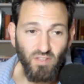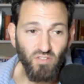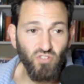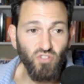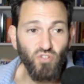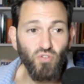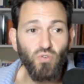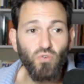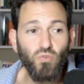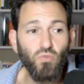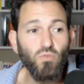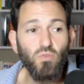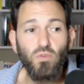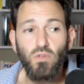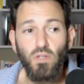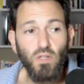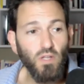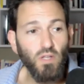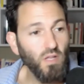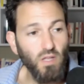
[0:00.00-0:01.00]
Two,
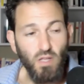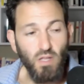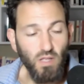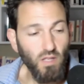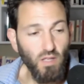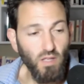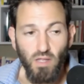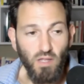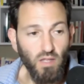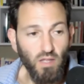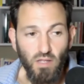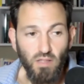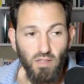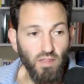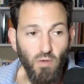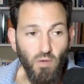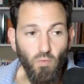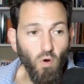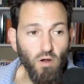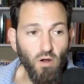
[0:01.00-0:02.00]

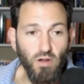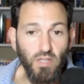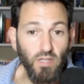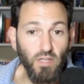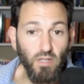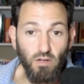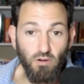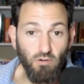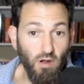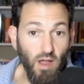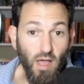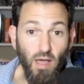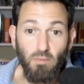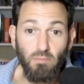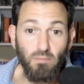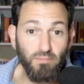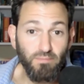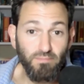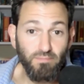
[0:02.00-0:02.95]
they weren't eating crap.